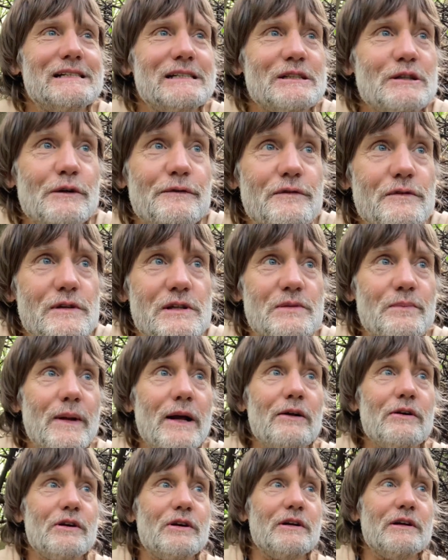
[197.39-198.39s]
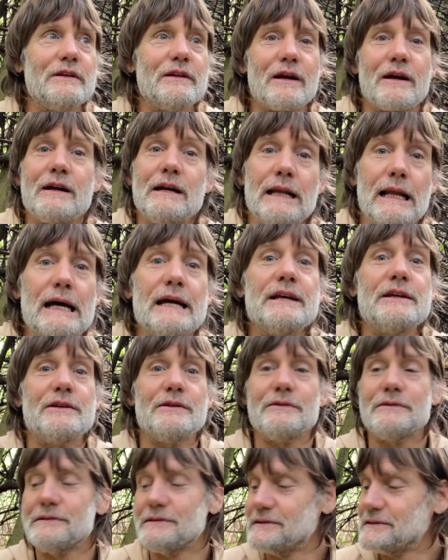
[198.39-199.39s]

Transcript: So if you smell good, they're going to like you.